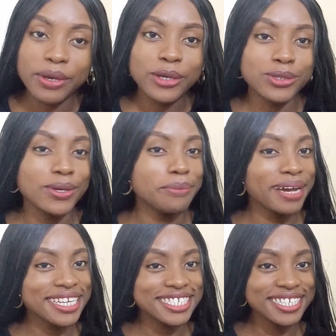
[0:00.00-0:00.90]
So
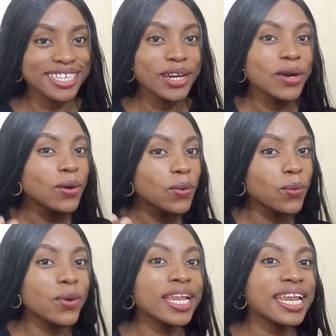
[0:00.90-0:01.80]
imagine
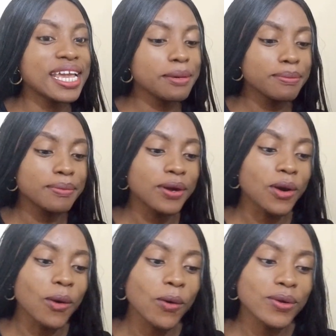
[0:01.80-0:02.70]
William
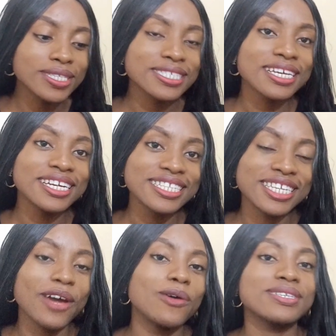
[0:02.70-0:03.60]
got the
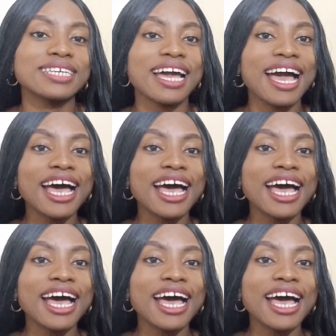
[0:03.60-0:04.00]
Oscar.